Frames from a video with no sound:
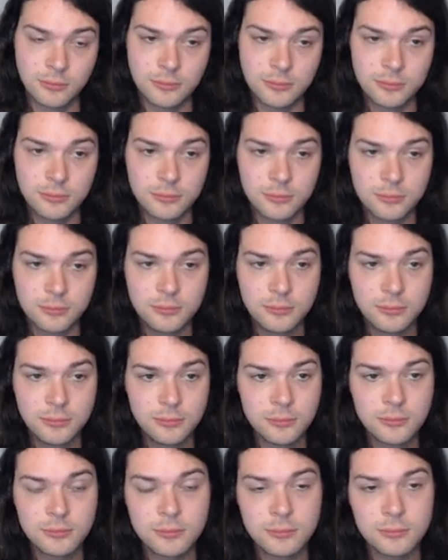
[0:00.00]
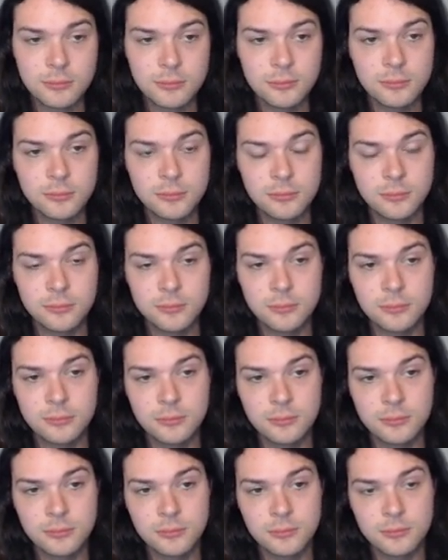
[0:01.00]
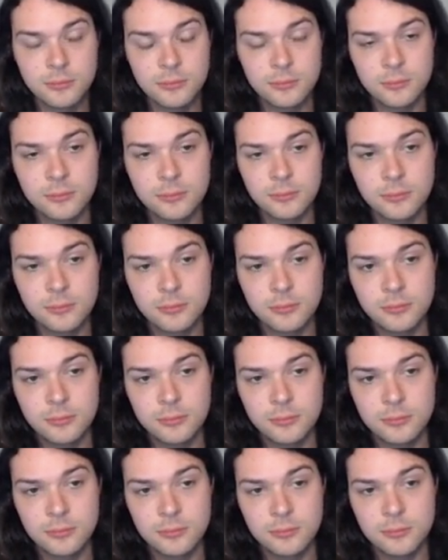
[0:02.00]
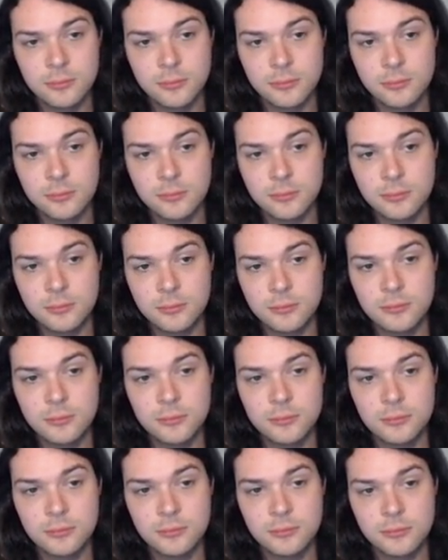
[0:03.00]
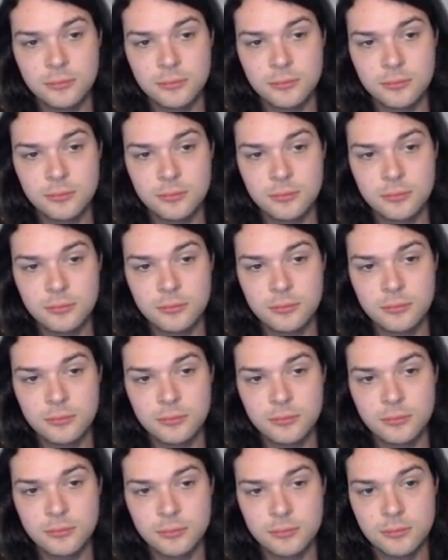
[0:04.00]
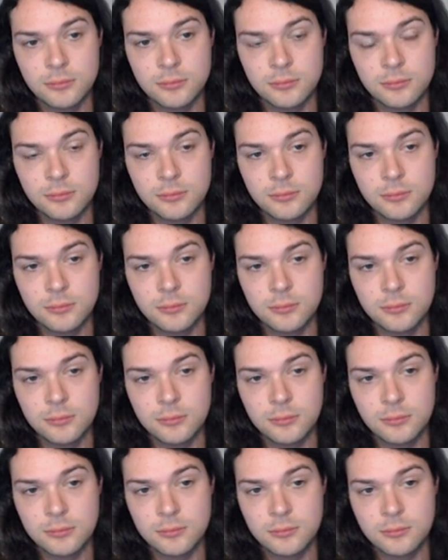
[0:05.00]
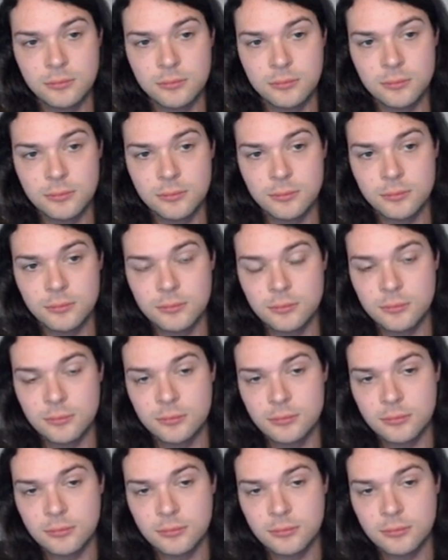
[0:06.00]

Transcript: [no speech]